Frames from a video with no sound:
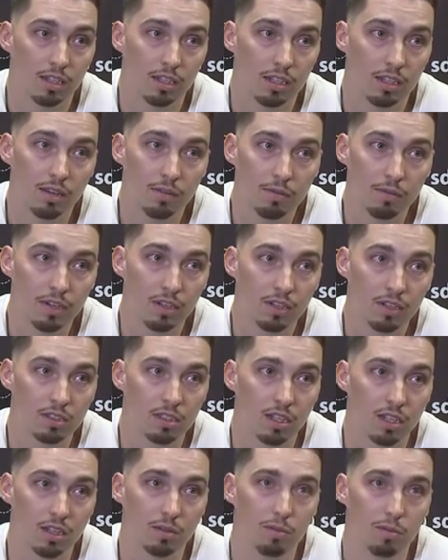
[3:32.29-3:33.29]
it feels
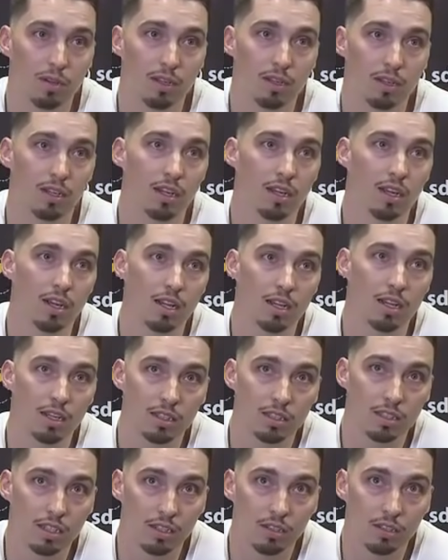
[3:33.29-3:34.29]
good, but I got to
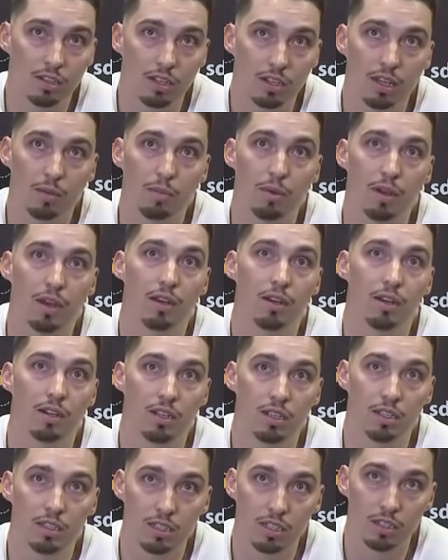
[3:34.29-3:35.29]
continue to get better,
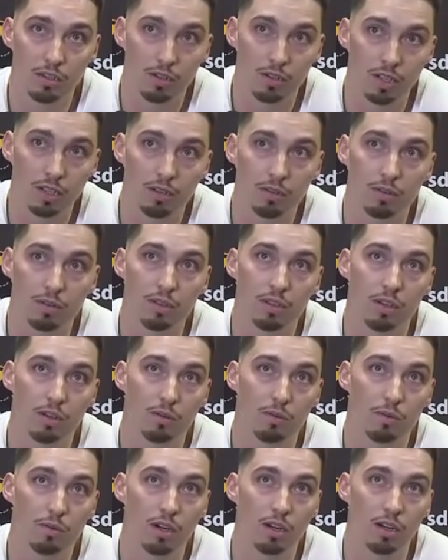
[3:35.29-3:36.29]
continue to, you know,
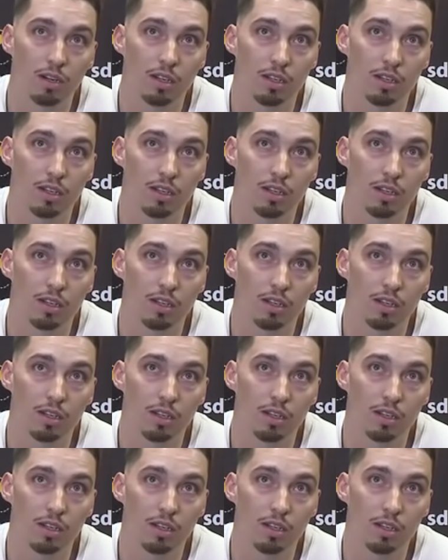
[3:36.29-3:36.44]
work.